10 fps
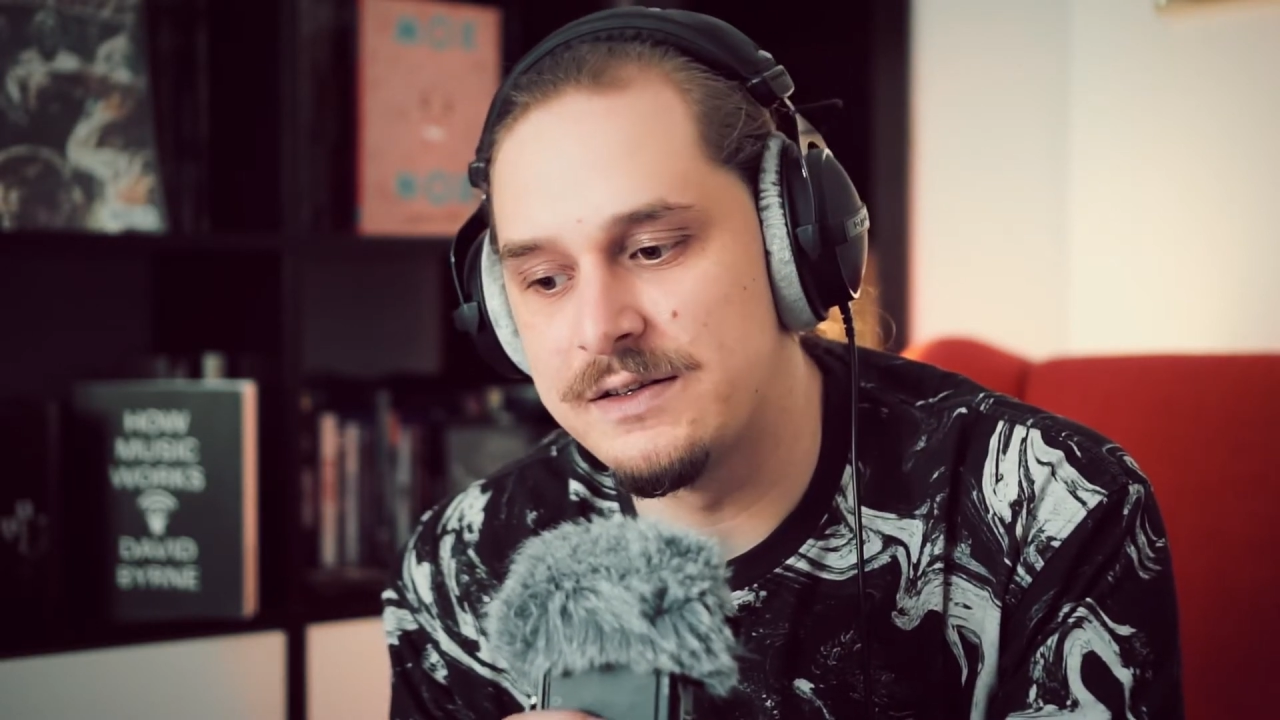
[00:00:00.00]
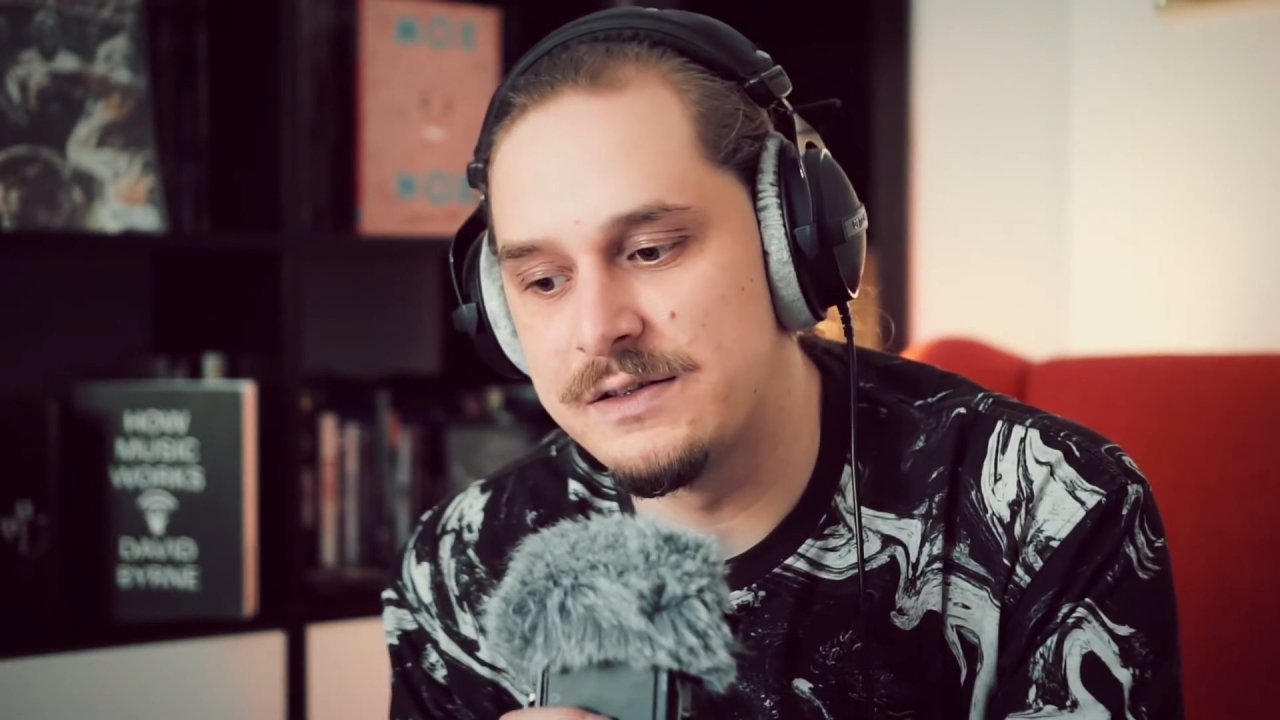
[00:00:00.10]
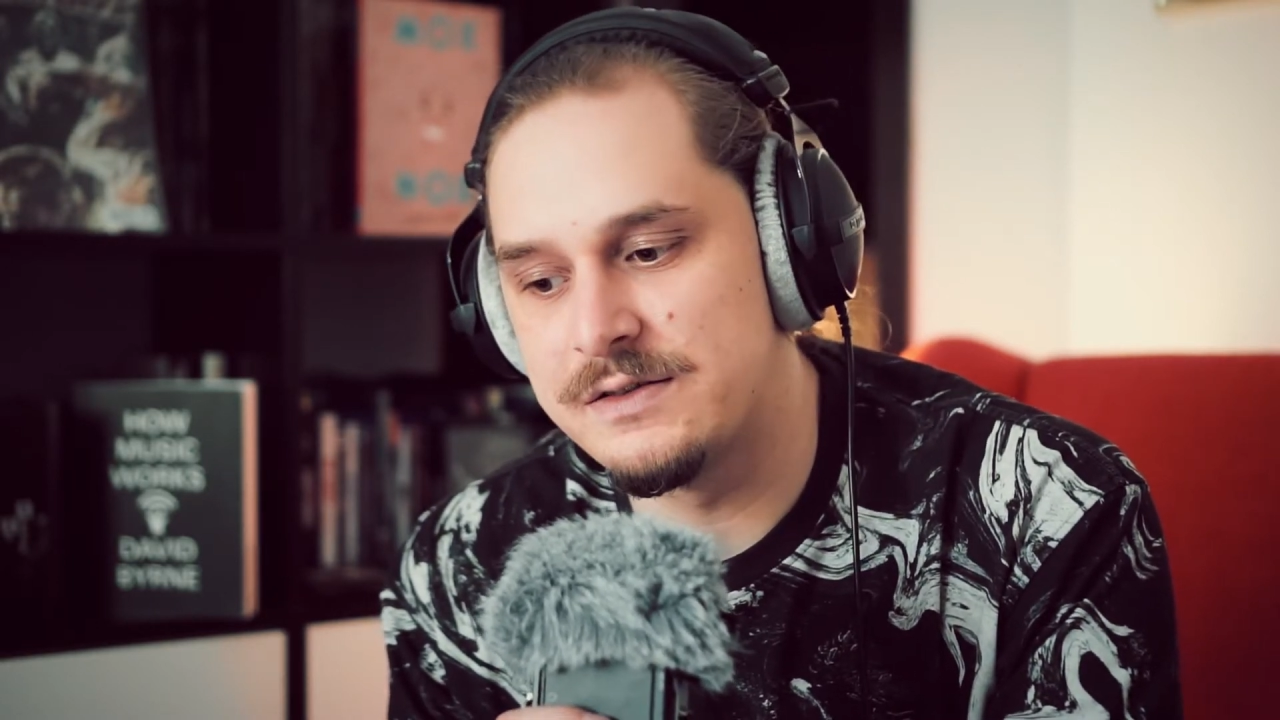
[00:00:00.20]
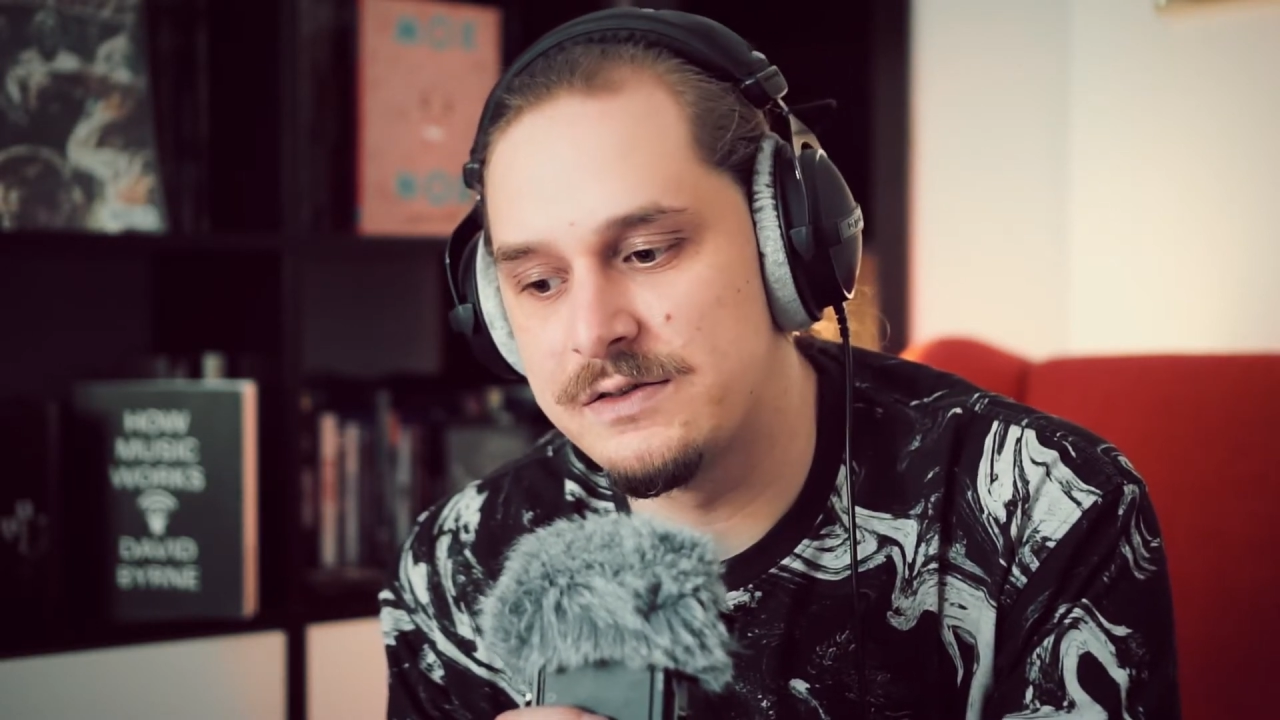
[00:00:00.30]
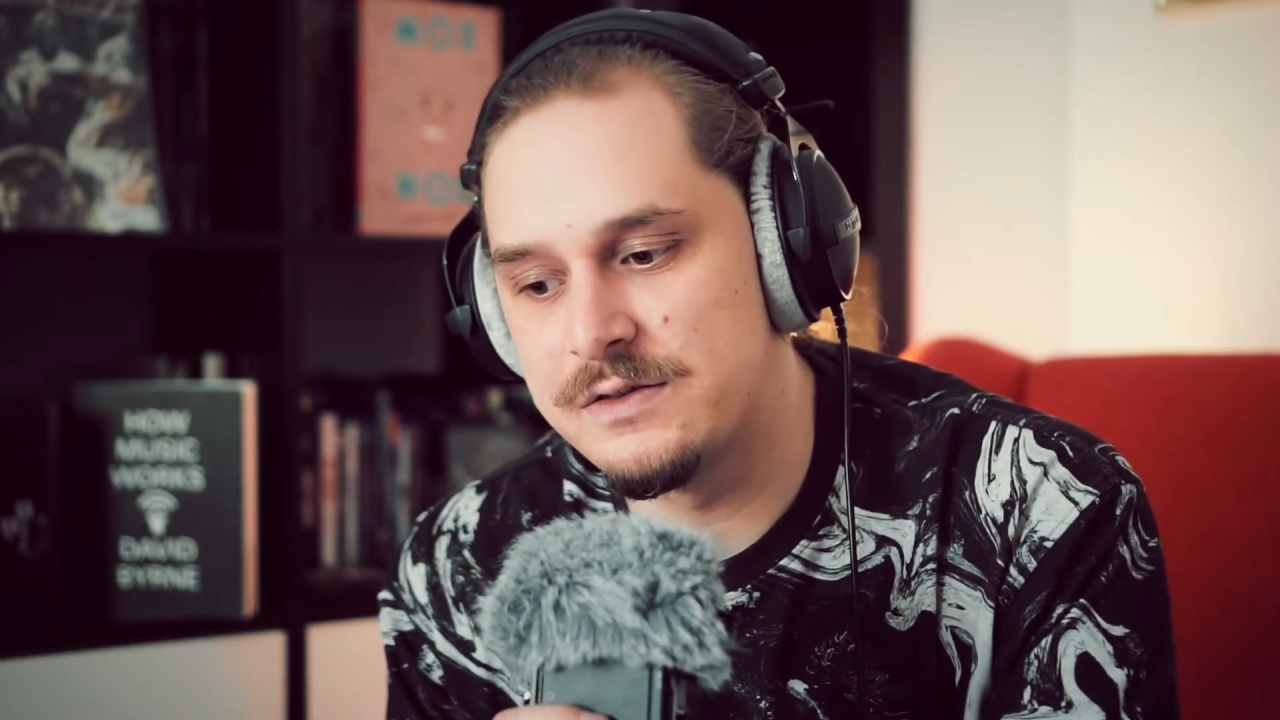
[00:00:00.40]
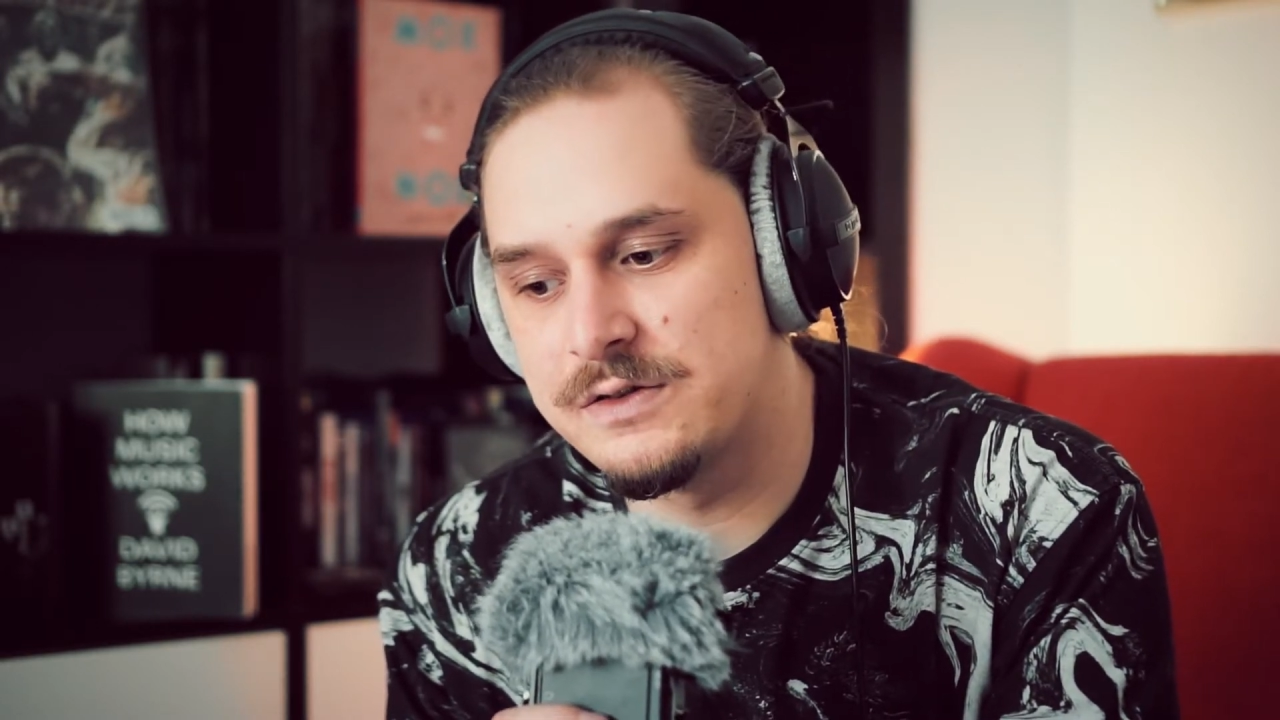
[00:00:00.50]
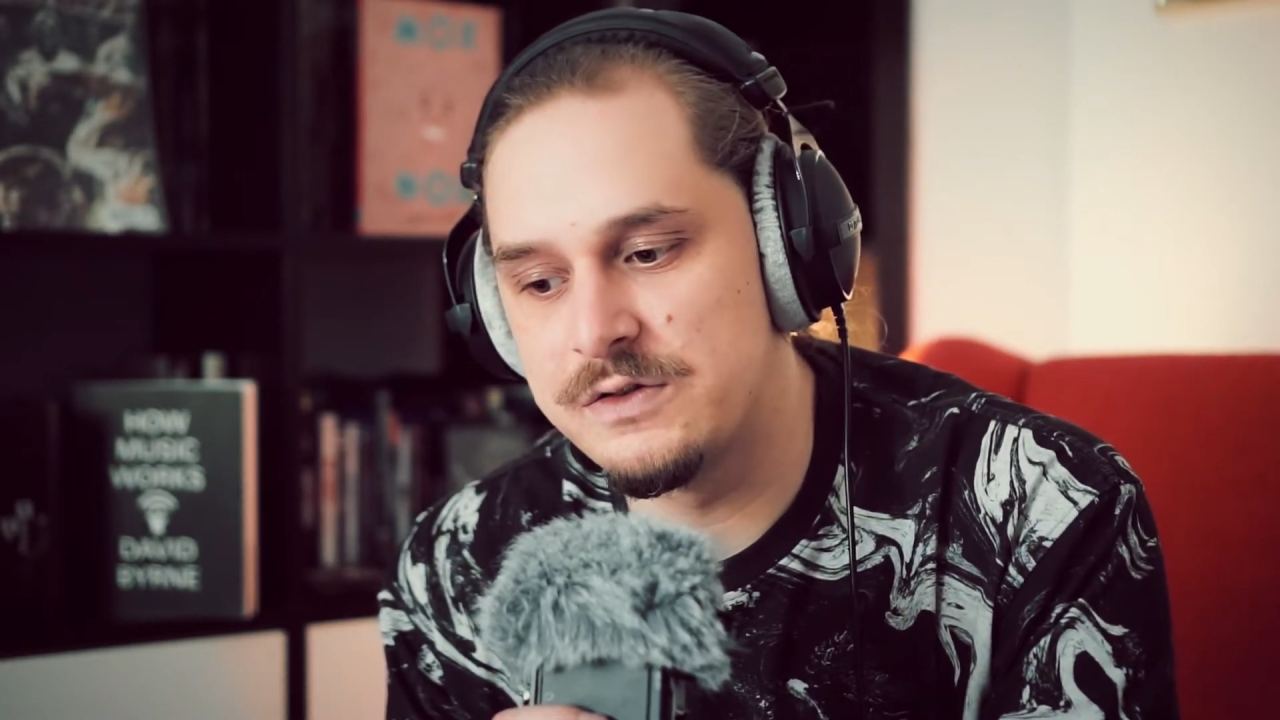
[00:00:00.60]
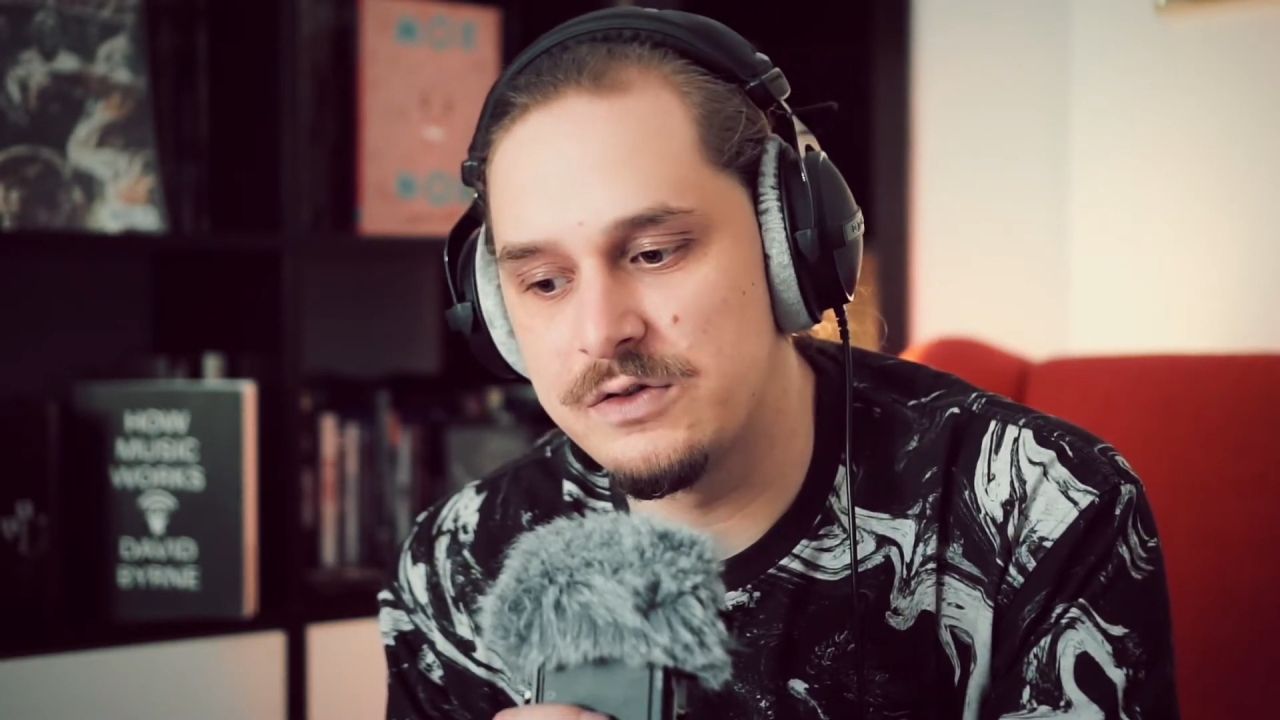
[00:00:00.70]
this